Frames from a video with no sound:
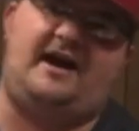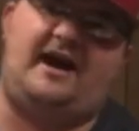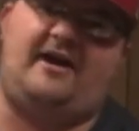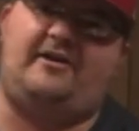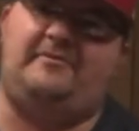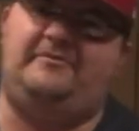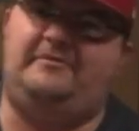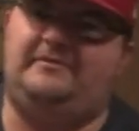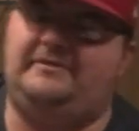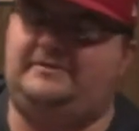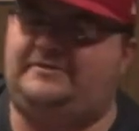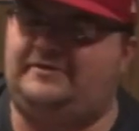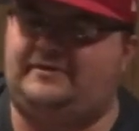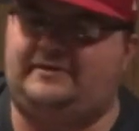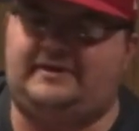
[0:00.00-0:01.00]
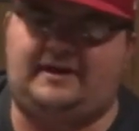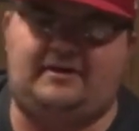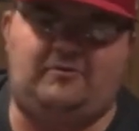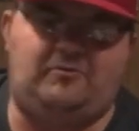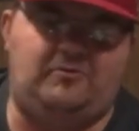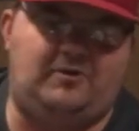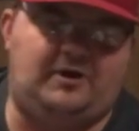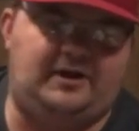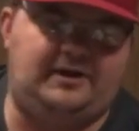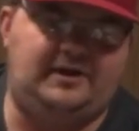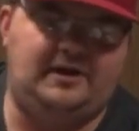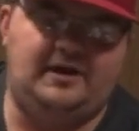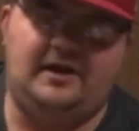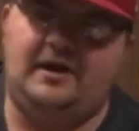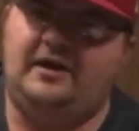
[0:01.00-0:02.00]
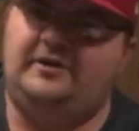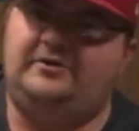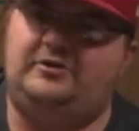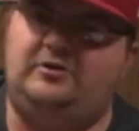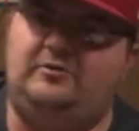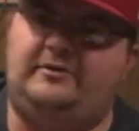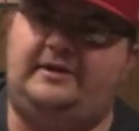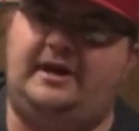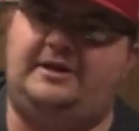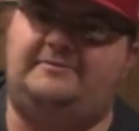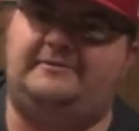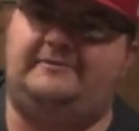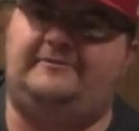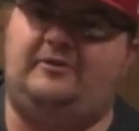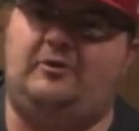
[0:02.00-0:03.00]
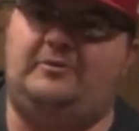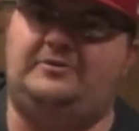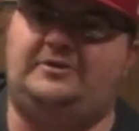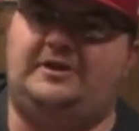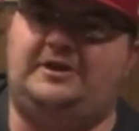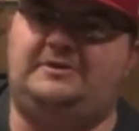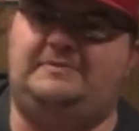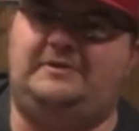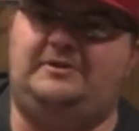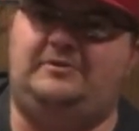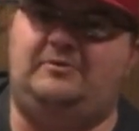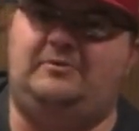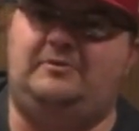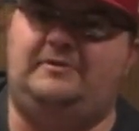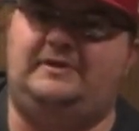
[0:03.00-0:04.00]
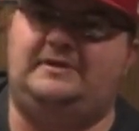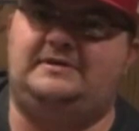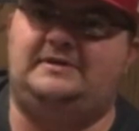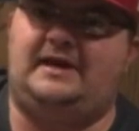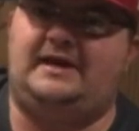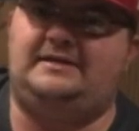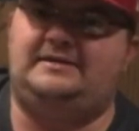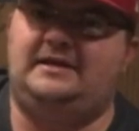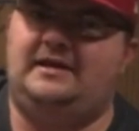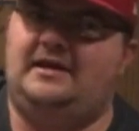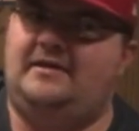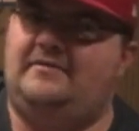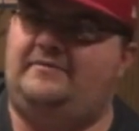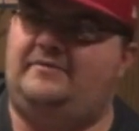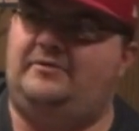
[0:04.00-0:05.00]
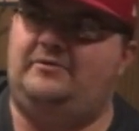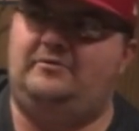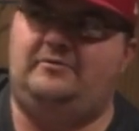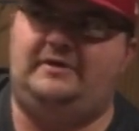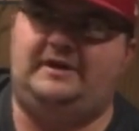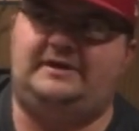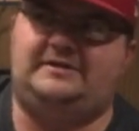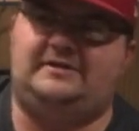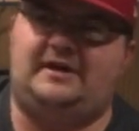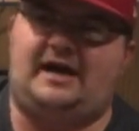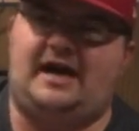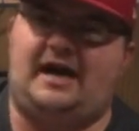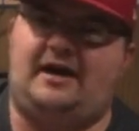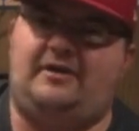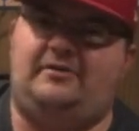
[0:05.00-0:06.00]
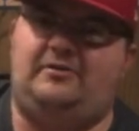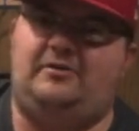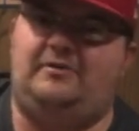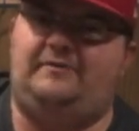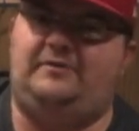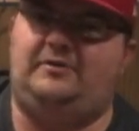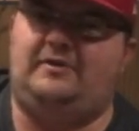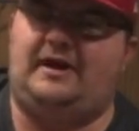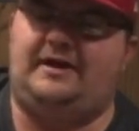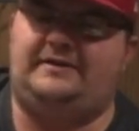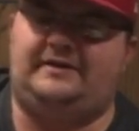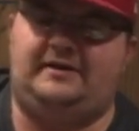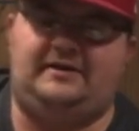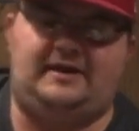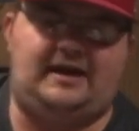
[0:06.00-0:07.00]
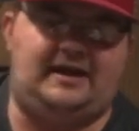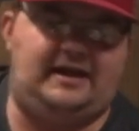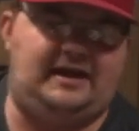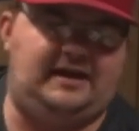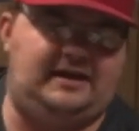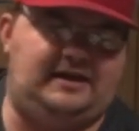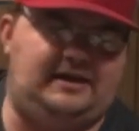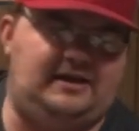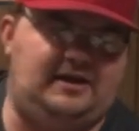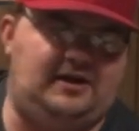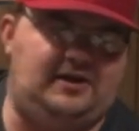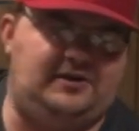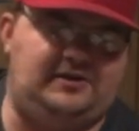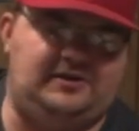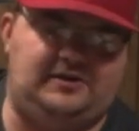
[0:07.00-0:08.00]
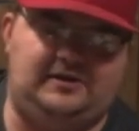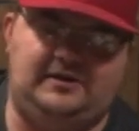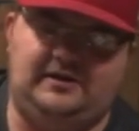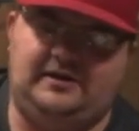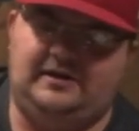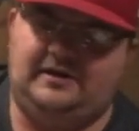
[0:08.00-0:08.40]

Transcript: out. We're looking at a 1-2 catch performance like he's been doing these last few weeks. So I don't know if you out there got any other